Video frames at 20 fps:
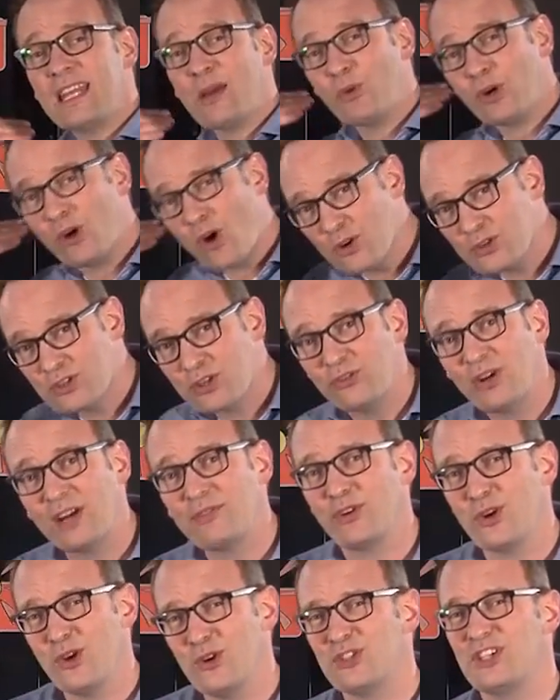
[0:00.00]
they were also
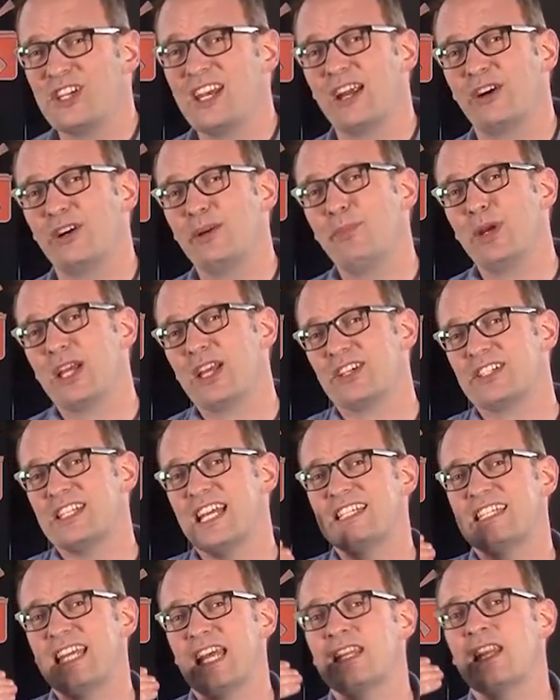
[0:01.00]
revolutionary because
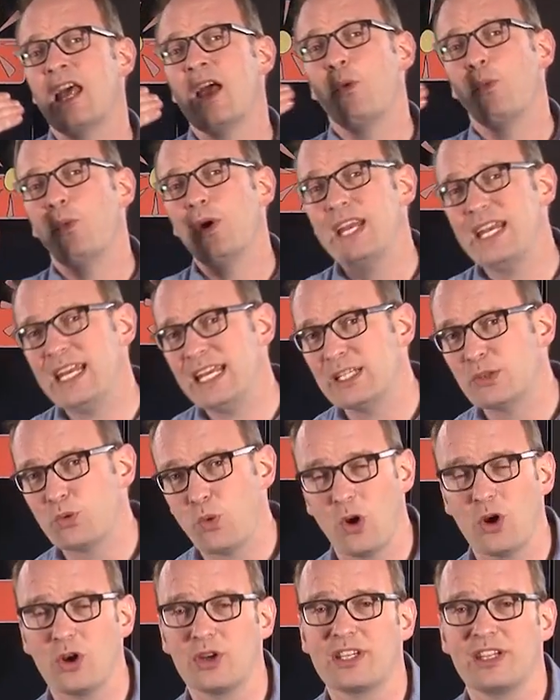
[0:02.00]
they said we need
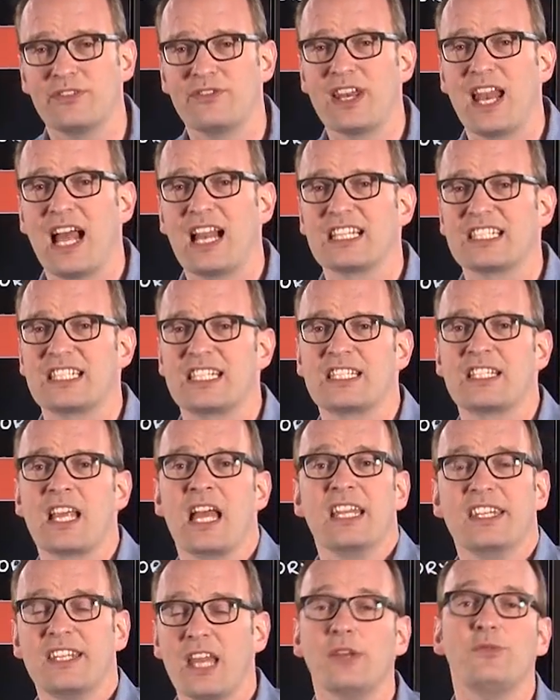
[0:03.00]
qualitative analysis,
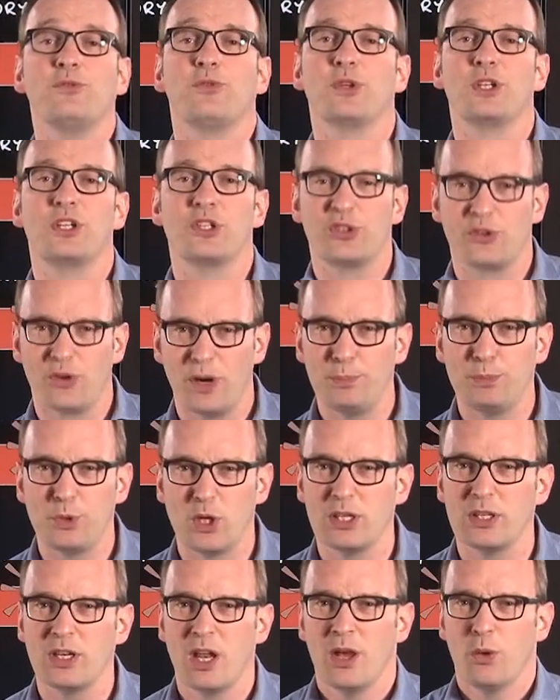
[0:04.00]
not for
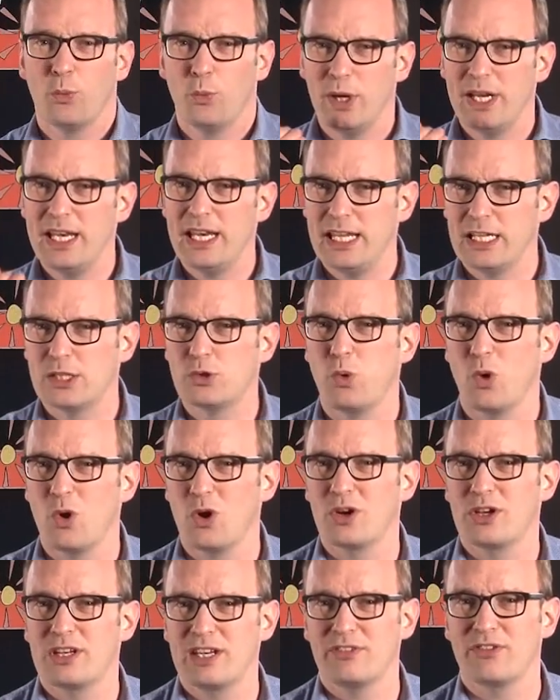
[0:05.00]
description, we need
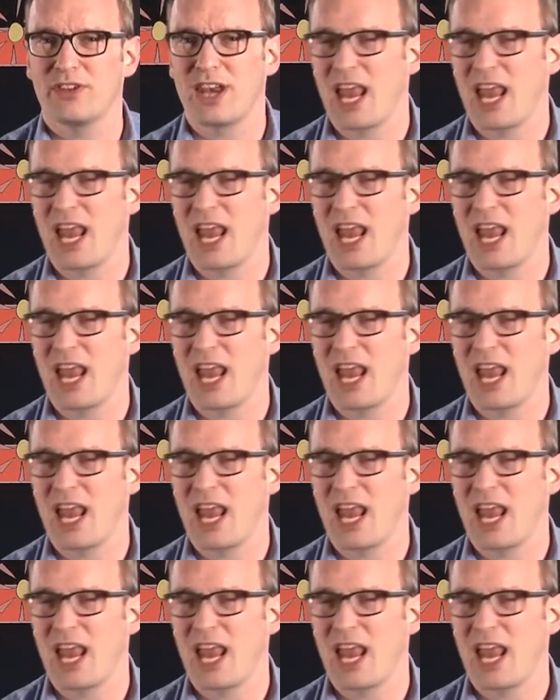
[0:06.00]
qualitative